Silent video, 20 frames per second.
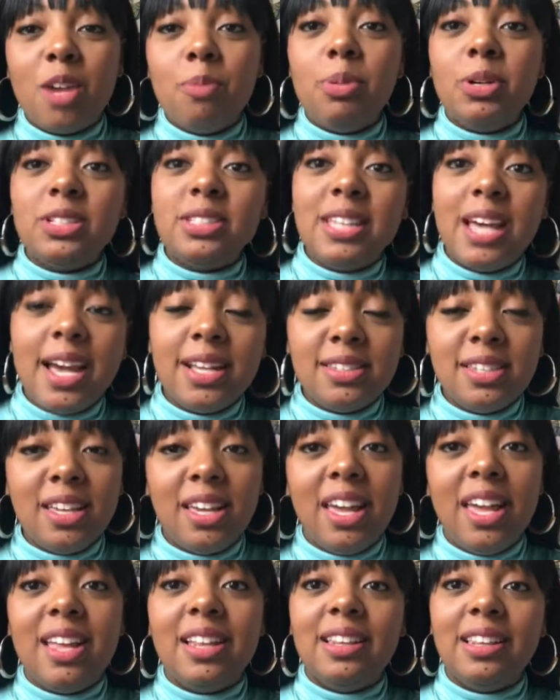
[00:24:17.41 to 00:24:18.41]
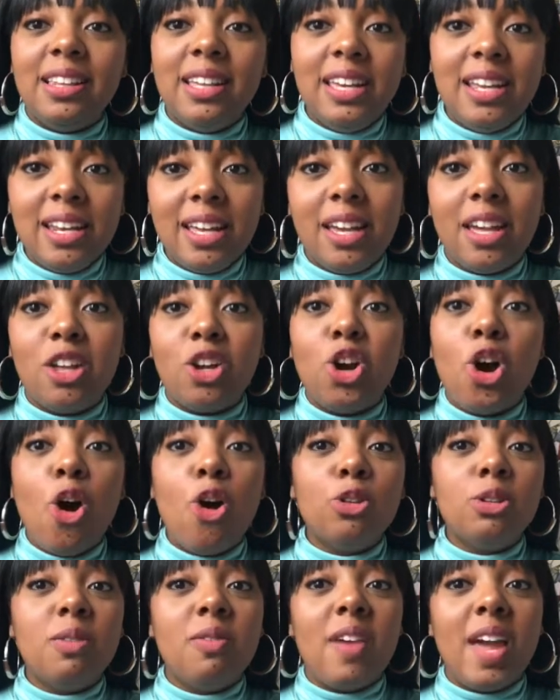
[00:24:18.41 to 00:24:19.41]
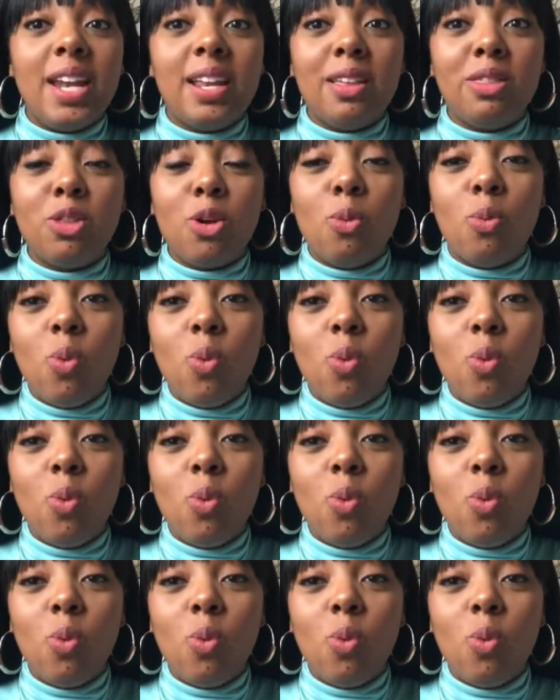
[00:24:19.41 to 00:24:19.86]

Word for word: and protecting and leading and cultivating the